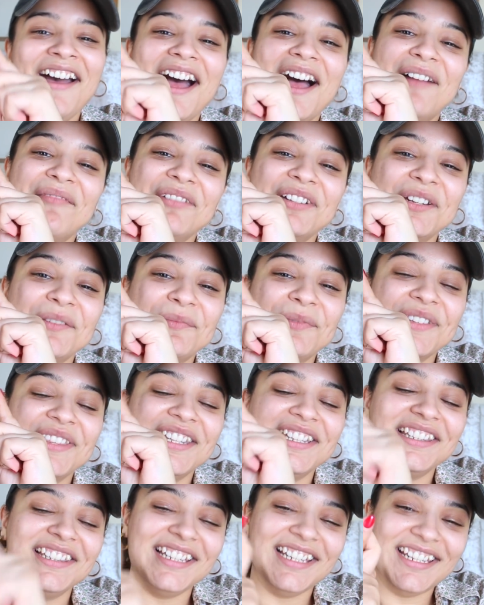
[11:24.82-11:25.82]
I'm gonna put
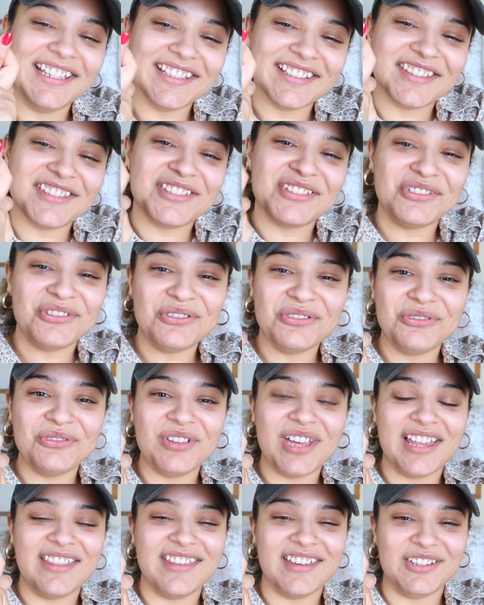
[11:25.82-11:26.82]
the link
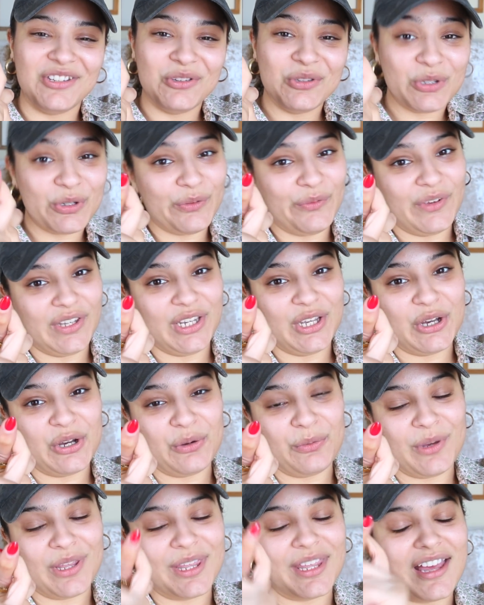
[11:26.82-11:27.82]
to the YouTube
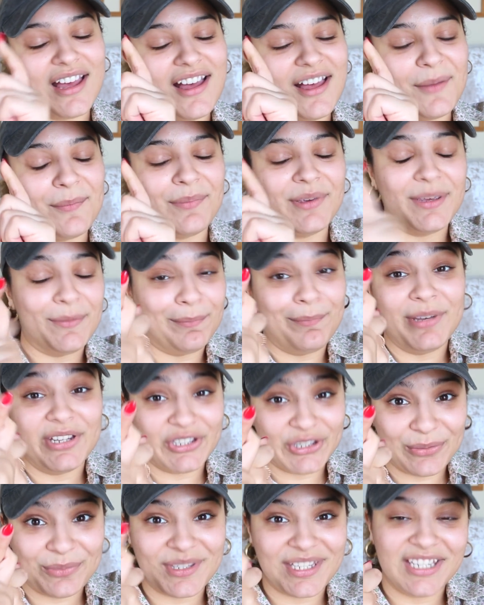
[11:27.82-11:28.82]
video with
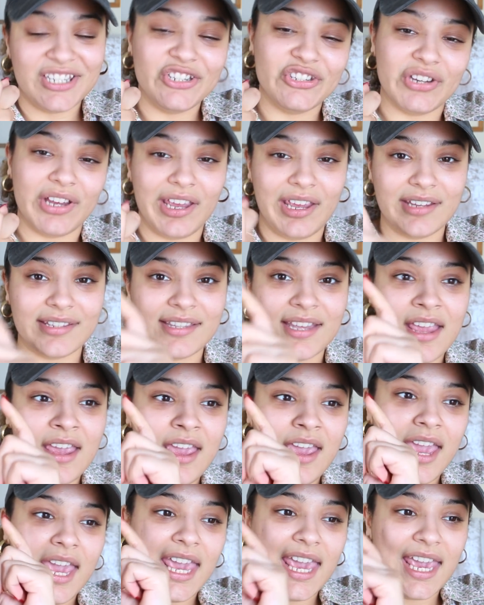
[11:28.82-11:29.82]
Bishop T.D. Jakes
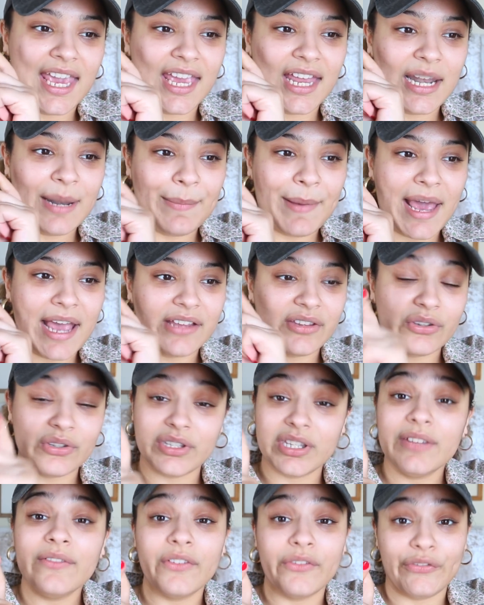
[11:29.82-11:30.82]
and Pastor
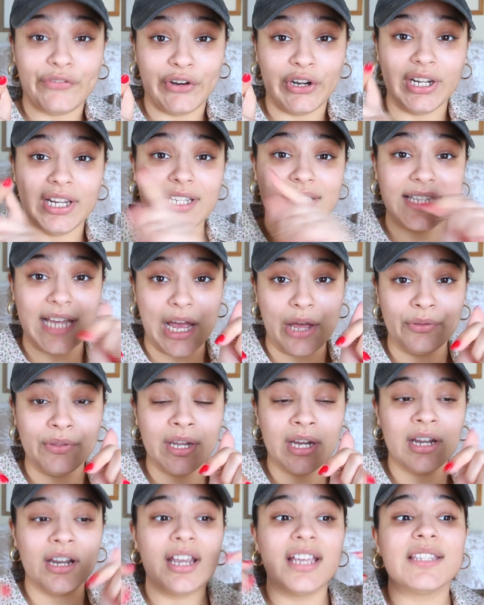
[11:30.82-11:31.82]
Stephen Furtick down
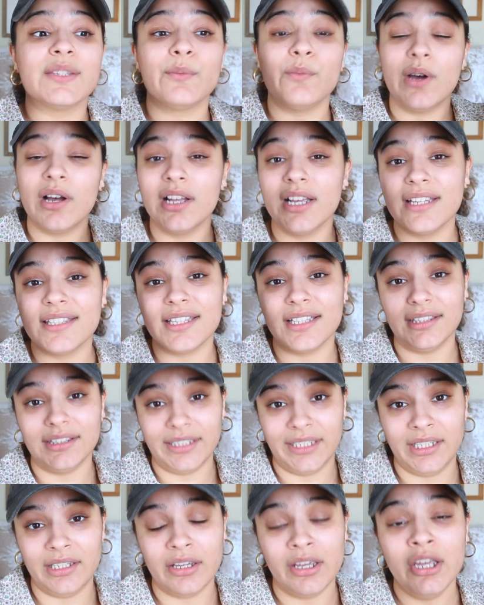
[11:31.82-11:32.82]
there, as well as a
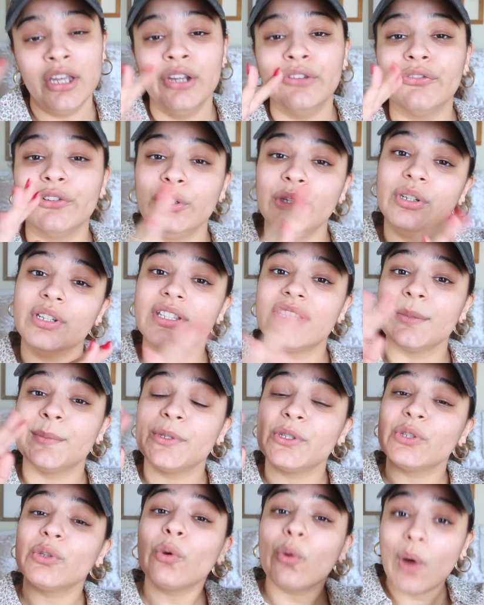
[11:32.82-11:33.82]
link for you to
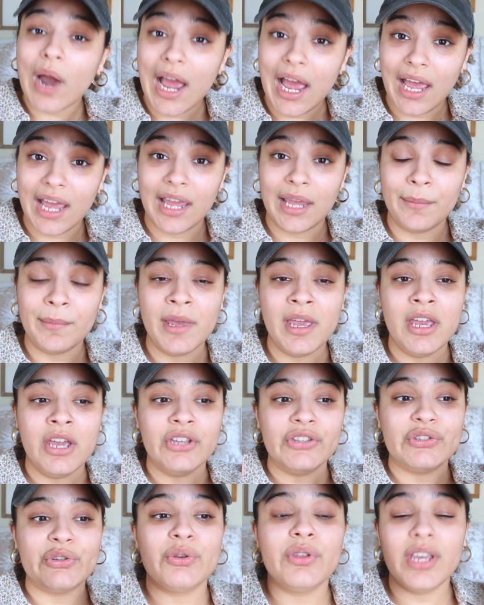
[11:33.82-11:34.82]
subscribe
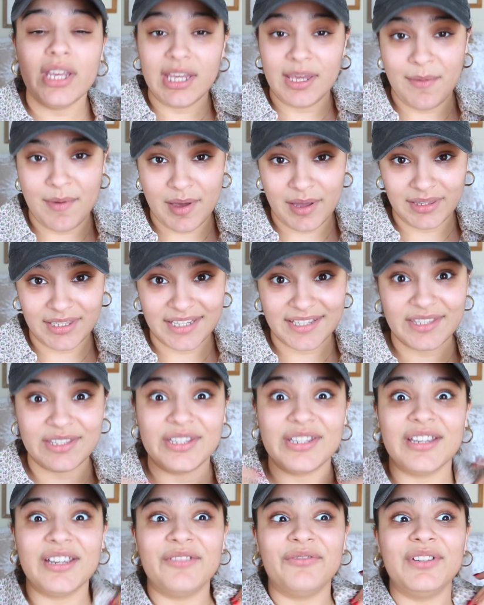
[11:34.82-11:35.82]
to the email list
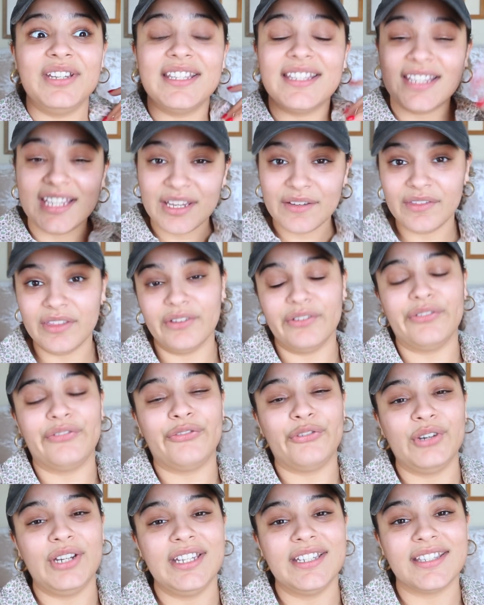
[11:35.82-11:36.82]
to receive the
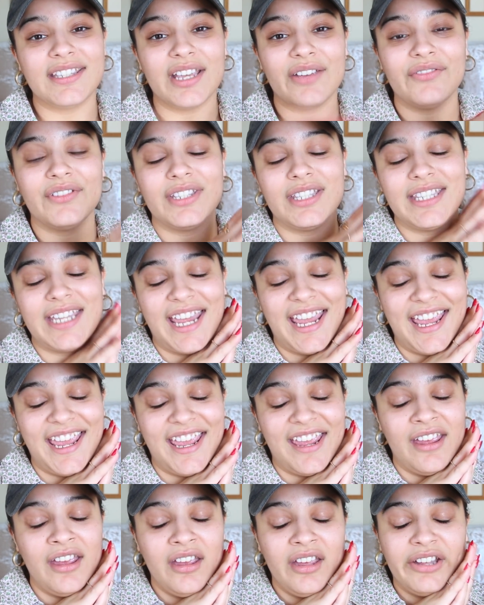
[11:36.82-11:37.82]
free
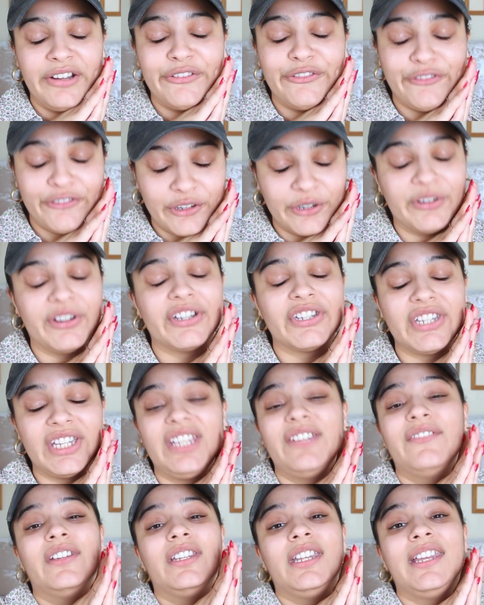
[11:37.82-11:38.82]
7-day Flourish
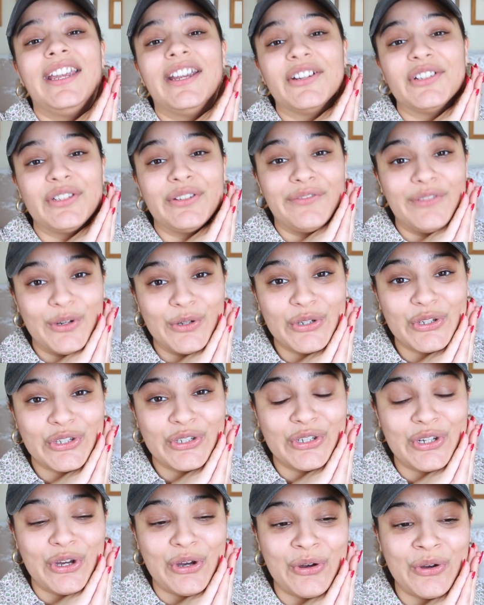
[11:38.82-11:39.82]
Even Here
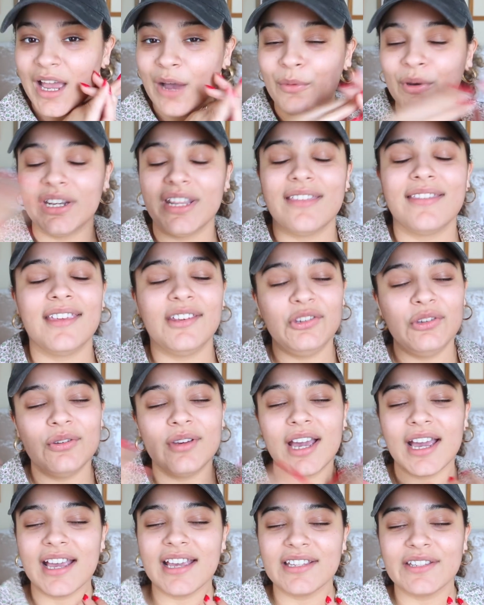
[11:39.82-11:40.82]
devotional. I want to thank you
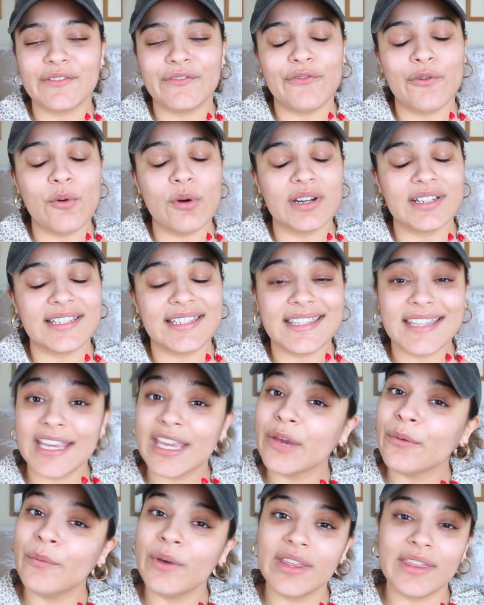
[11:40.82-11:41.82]
guys for
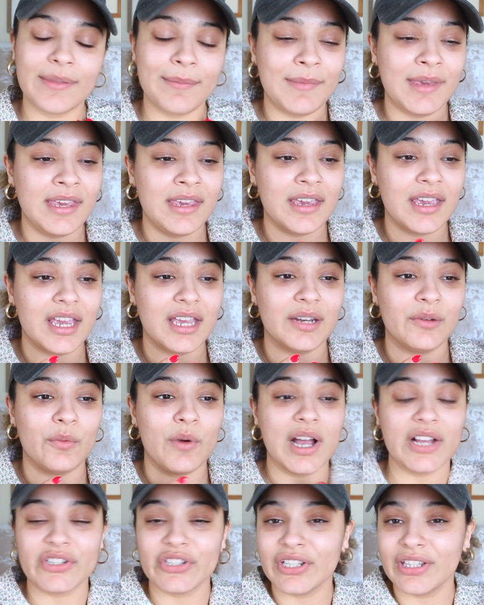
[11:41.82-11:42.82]
sticking with me and
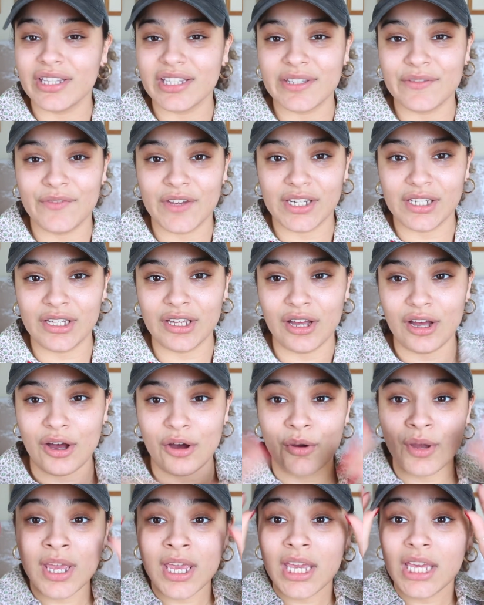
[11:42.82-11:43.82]
watching this
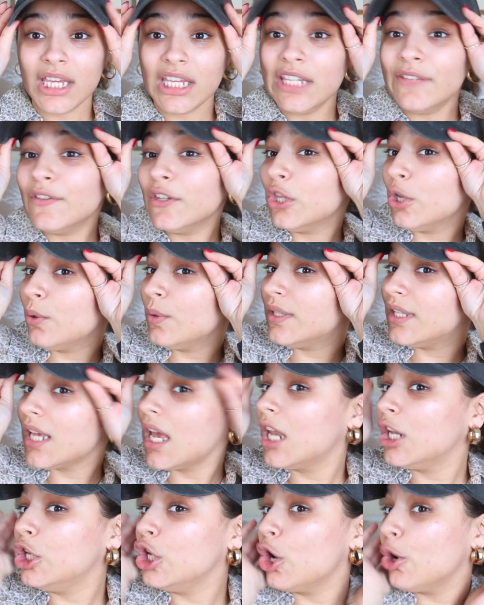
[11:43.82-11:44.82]
video, even though it's
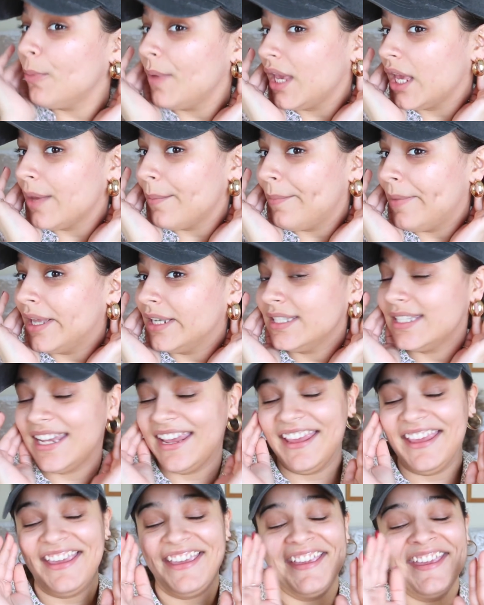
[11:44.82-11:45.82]
a no makeup
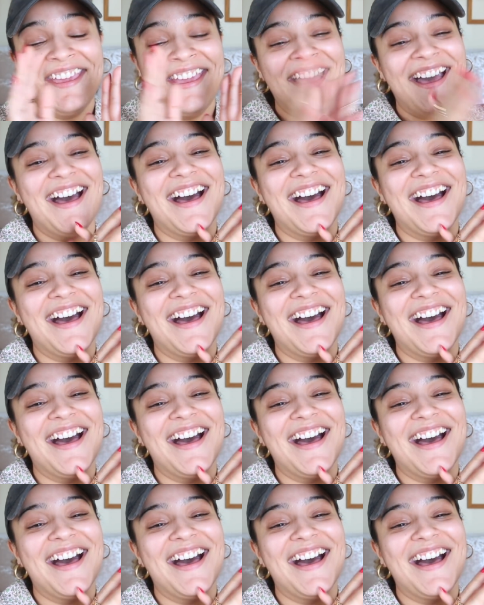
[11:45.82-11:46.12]
Monday.